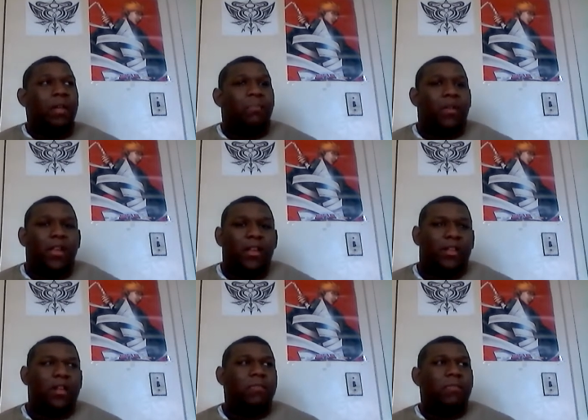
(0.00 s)
but it's
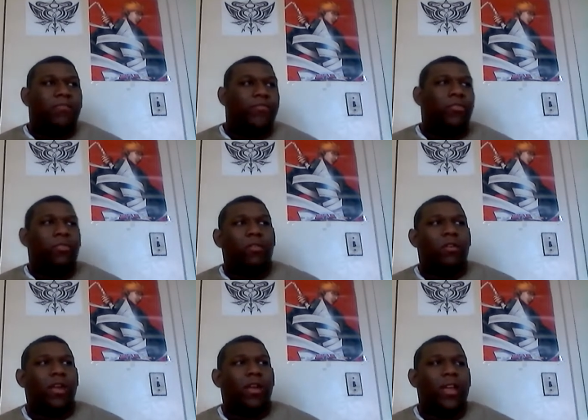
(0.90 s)
gonna be
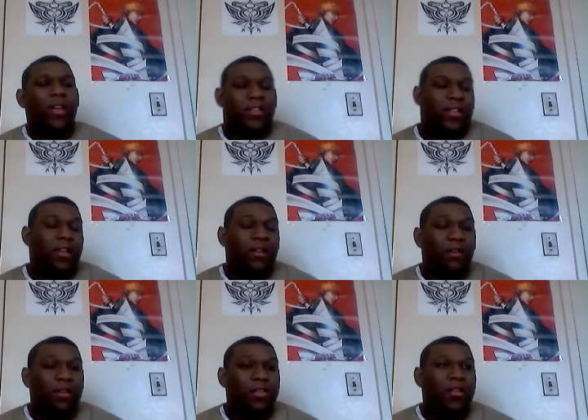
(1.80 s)
before it hits
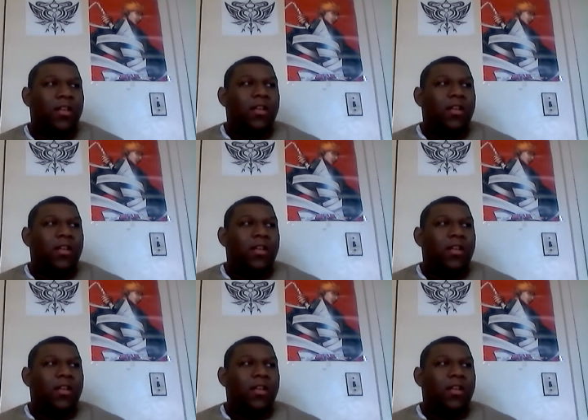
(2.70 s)
theaters.